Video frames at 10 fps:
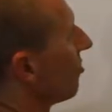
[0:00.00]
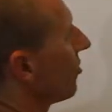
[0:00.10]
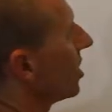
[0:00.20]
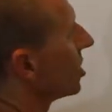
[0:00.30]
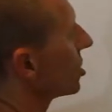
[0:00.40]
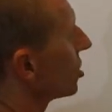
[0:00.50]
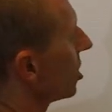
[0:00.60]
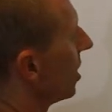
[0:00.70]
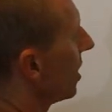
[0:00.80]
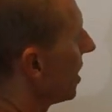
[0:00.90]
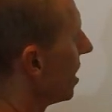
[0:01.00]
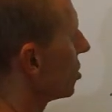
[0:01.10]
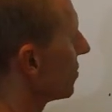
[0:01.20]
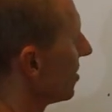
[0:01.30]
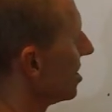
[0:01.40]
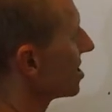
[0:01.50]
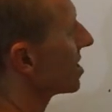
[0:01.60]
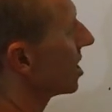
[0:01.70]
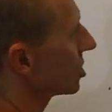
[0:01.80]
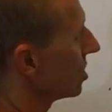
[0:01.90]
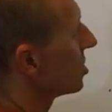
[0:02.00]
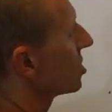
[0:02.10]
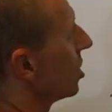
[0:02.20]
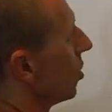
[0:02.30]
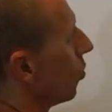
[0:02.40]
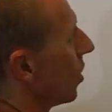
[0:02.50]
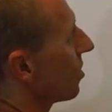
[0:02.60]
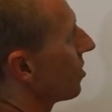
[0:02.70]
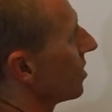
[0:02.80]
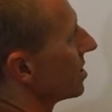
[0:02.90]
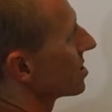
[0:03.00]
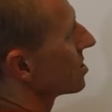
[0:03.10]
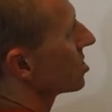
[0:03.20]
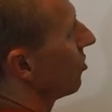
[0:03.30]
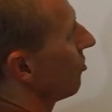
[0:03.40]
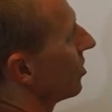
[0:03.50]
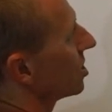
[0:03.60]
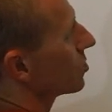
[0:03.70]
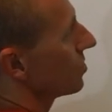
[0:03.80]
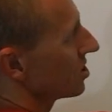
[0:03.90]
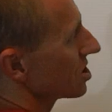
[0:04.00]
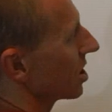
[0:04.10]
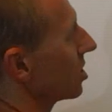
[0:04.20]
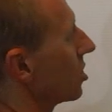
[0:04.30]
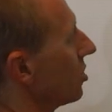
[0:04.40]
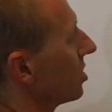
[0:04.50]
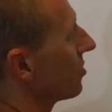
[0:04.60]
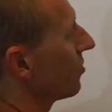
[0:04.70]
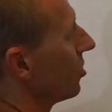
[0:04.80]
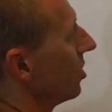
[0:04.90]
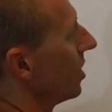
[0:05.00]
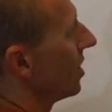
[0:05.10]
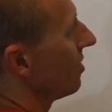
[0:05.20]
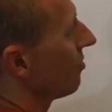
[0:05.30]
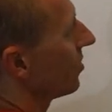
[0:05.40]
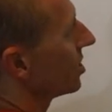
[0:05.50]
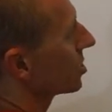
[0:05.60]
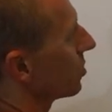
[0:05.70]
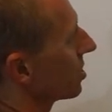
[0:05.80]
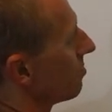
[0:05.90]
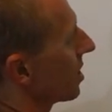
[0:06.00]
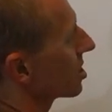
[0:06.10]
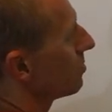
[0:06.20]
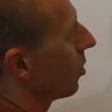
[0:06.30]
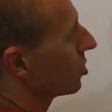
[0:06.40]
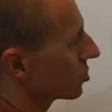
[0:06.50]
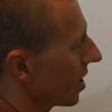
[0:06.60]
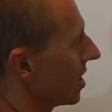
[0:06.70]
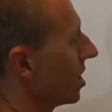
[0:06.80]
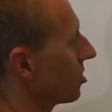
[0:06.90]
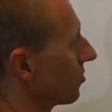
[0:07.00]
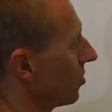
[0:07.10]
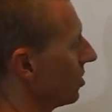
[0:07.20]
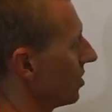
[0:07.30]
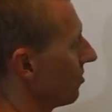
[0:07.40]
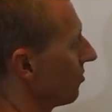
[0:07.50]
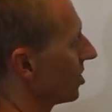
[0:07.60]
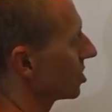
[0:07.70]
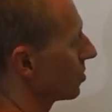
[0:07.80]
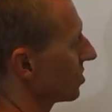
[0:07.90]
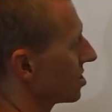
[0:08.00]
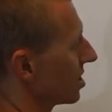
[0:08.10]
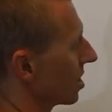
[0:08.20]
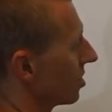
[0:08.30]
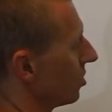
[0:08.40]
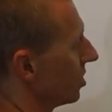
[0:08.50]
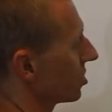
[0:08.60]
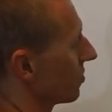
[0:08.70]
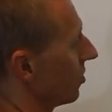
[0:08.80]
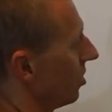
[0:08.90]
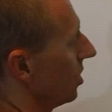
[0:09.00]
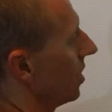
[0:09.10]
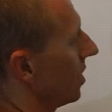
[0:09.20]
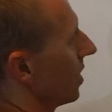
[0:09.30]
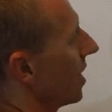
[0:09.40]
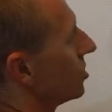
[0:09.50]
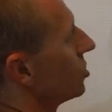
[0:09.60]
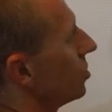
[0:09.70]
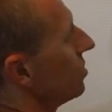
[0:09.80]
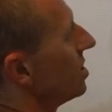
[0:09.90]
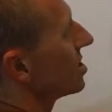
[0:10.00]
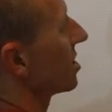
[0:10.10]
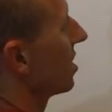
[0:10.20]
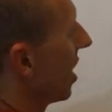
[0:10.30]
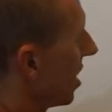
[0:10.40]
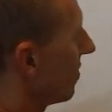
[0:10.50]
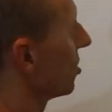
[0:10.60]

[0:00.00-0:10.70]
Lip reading: finish each of these sessions with this. So finish with the cyclical interval, finish with the mixed modal training interval, and then finish with the cyclical interval. And do these at the end of